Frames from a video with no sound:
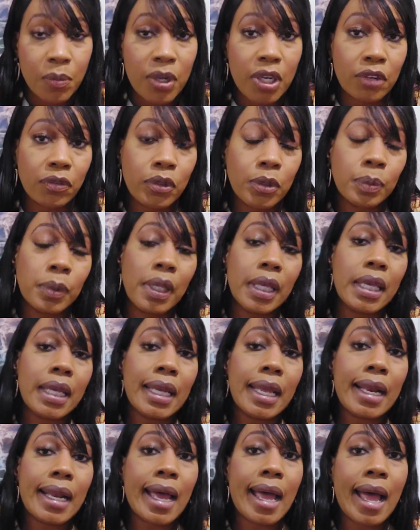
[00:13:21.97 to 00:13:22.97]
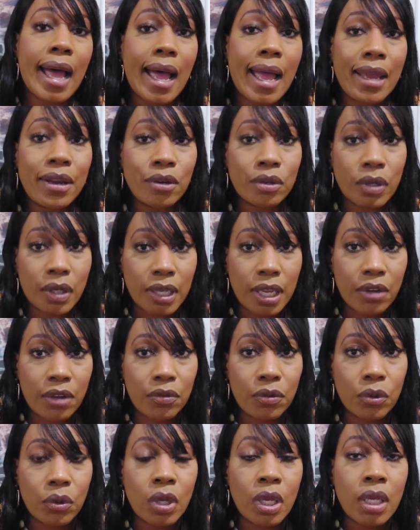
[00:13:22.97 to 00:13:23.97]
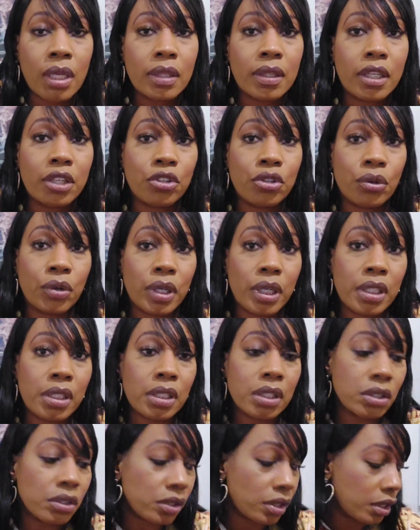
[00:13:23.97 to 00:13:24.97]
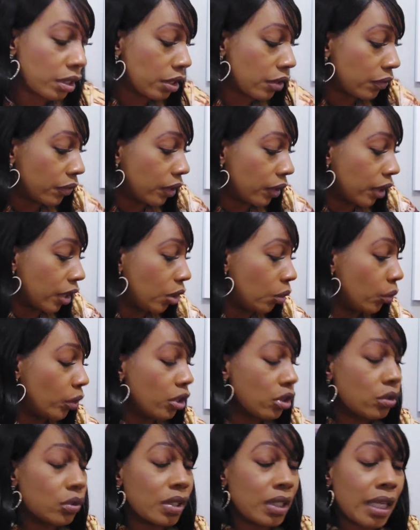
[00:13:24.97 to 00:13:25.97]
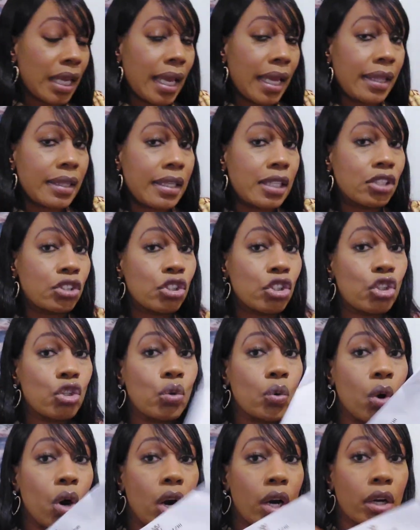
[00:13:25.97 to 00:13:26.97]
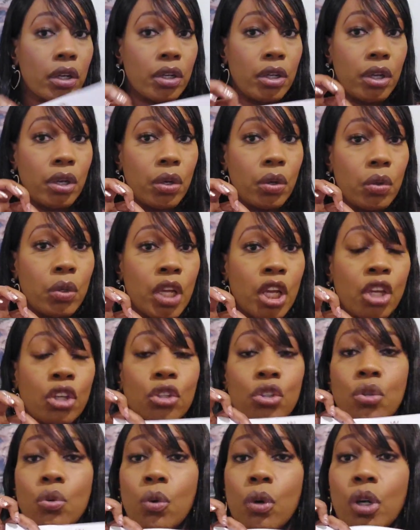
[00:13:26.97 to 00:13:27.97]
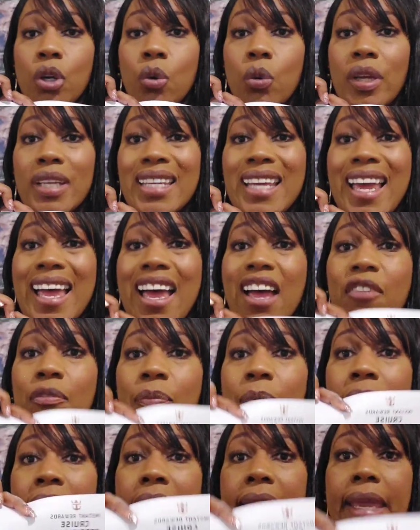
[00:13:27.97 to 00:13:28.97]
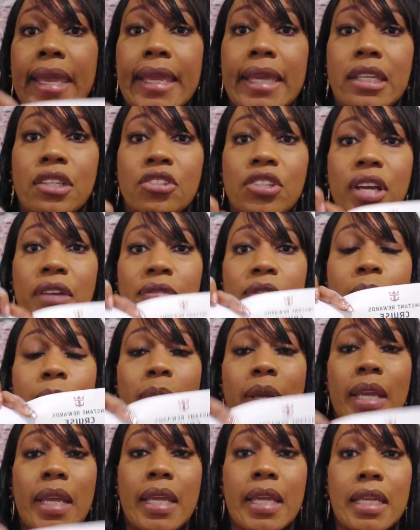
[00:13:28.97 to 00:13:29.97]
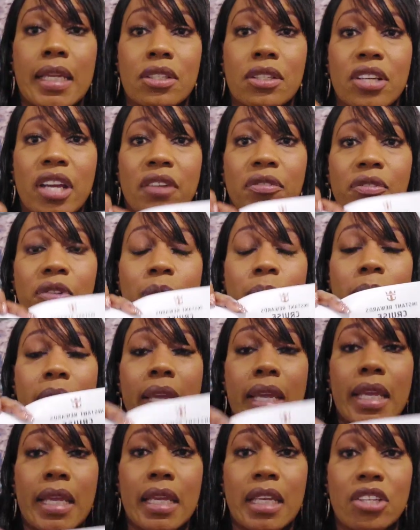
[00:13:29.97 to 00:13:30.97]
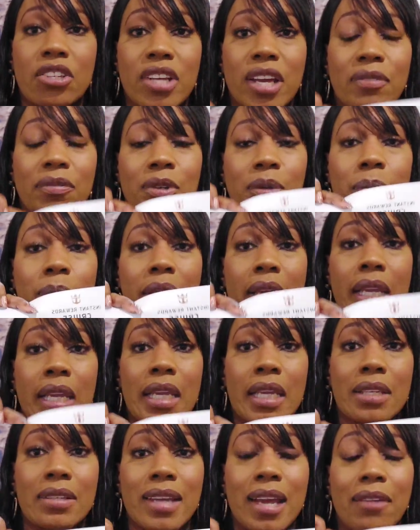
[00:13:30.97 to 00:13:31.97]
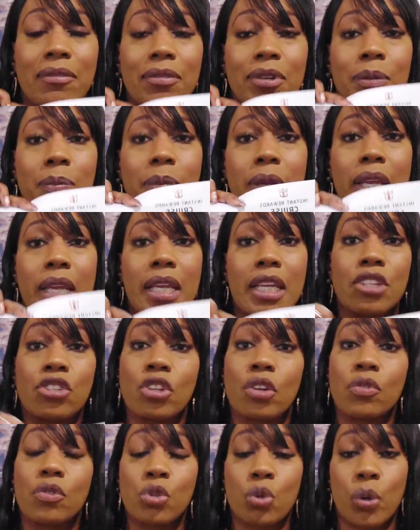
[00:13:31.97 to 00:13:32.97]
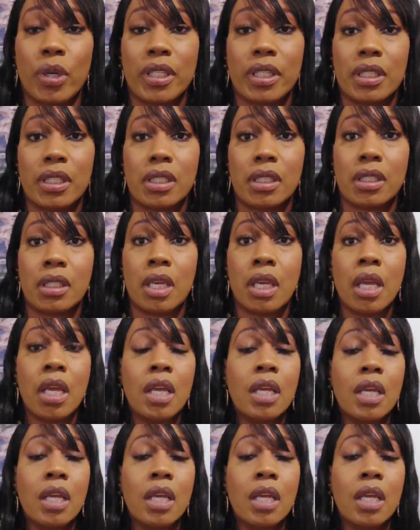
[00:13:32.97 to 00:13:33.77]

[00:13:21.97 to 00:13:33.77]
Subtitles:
But if you played at a higher level, then your instant certificate, when you scan this QR code, you are going to have page after page after page after page after page of choices.